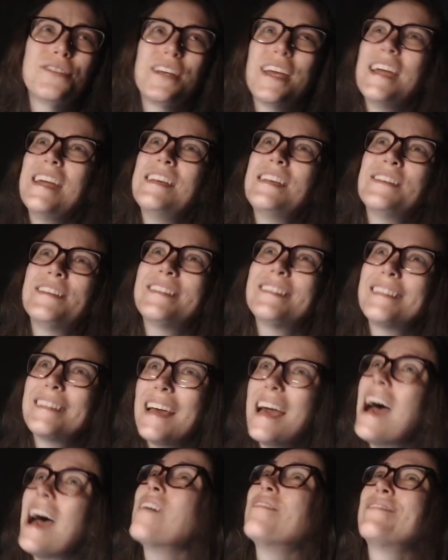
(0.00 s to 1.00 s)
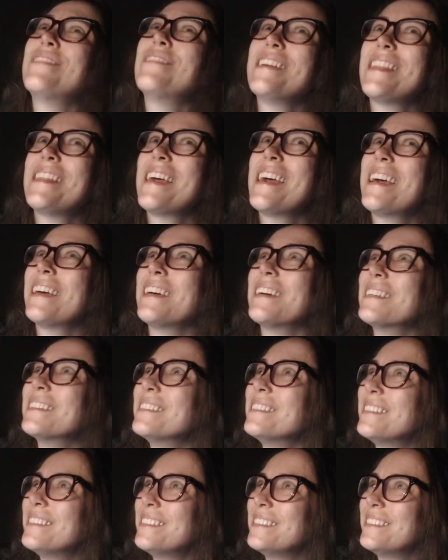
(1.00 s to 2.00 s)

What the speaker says: changes everything.